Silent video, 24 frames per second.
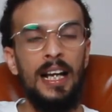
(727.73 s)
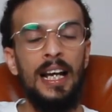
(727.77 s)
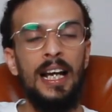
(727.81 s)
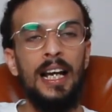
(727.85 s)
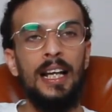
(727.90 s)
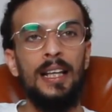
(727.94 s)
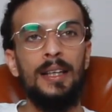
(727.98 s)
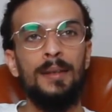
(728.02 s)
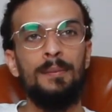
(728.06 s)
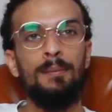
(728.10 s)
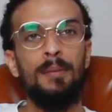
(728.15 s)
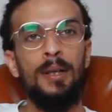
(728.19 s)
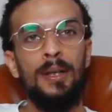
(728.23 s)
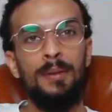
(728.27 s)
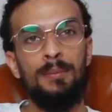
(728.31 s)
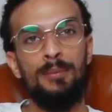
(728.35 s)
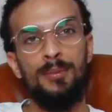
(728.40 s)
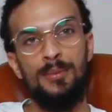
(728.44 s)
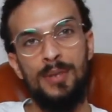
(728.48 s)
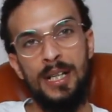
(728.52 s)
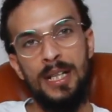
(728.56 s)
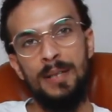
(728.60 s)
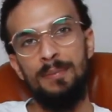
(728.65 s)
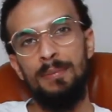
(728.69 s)
and by
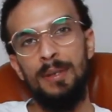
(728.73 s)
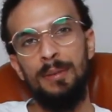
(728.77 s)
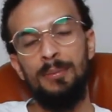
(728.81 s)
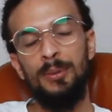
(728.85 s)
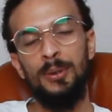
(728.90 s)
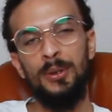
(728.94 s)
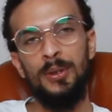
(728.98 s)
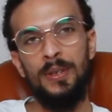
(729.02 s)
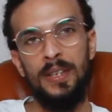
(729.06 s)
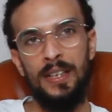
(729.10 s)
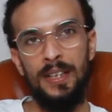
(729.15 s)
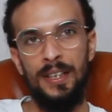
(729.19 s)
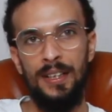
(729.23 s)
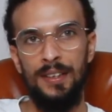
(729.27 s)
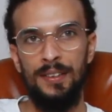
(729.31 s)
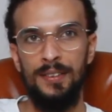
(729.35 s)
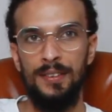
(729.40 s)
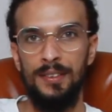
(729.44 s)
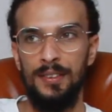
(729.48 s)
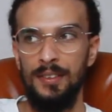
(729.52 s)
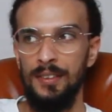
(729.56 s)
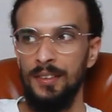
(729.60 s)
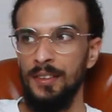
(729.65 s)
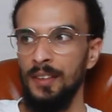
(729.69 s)
bring people
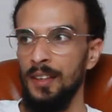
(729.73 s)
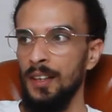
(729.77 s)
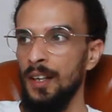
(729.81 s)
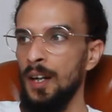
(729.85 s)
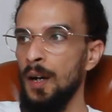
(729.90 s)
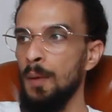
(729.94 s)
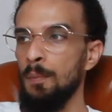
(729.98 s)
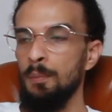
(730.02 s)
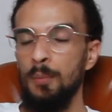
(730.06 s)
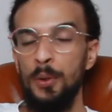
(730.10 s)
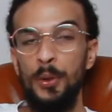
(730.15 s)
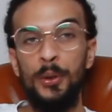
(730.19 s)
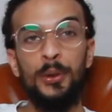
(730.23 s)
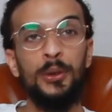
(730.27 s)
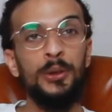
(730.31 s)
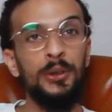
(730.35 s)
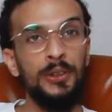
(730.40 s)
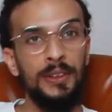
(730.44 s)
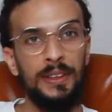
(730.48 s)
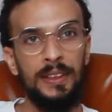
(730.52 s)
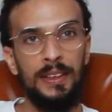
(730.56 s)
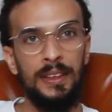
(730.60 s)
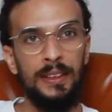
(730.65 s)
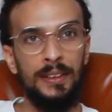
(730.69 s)
together, more
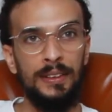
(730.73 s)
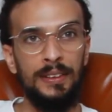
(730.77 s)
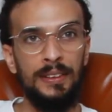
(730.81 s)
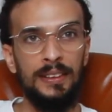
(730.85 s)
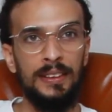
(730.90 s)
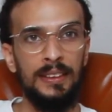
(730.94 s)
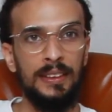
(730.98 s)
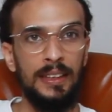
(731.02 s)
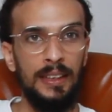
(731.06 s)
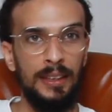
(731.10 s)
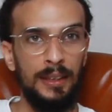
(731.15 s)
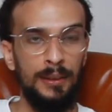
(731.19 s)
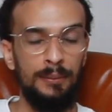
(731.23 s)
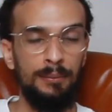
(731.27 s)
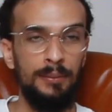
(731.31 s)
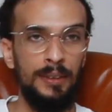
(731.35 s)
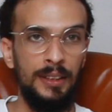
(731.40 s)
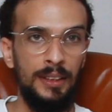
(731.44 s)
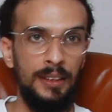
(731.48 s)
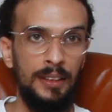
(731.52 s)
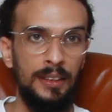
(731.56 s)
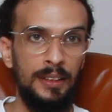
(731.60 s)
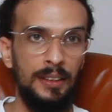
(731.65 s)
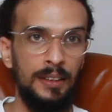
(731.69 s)
concern is gonna
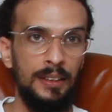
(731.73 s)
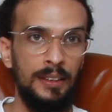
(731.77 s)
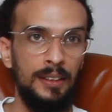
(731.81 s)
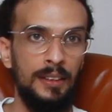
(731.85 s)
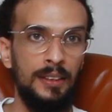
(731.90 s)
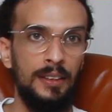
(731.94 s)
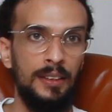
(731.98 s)
be